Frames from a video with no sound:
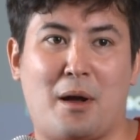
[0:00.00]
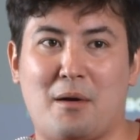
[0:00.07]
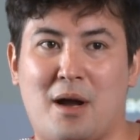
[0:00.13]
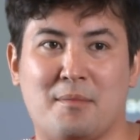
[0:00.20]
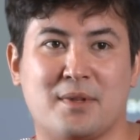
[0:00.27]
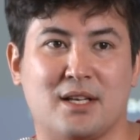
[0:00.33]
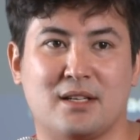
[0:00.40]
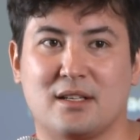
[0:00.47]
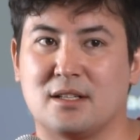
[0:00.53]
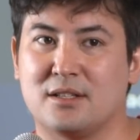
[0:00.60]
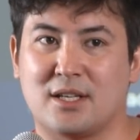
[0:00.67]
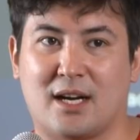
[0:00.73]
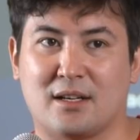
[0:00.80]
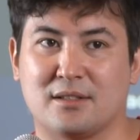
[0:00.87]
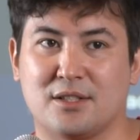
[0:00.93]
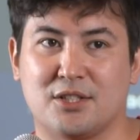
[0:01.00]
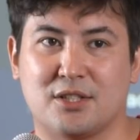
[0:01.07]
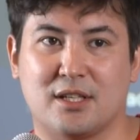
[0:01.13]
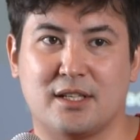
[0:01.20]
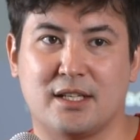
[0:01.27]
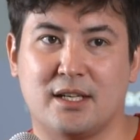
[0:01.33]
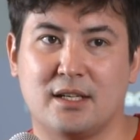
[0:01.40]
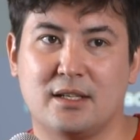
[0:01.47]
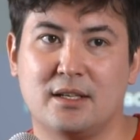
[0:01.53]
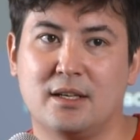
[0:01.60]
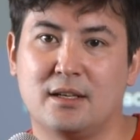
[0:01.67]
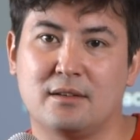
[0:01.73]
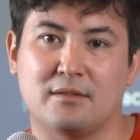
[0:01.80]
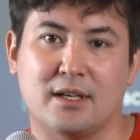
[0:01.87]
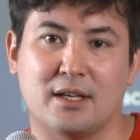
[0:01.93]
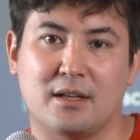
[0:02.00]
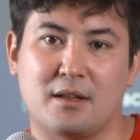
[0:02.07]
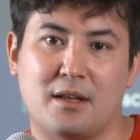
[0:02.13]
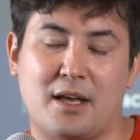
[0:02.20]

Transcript: I'm not entirely sure yet, right?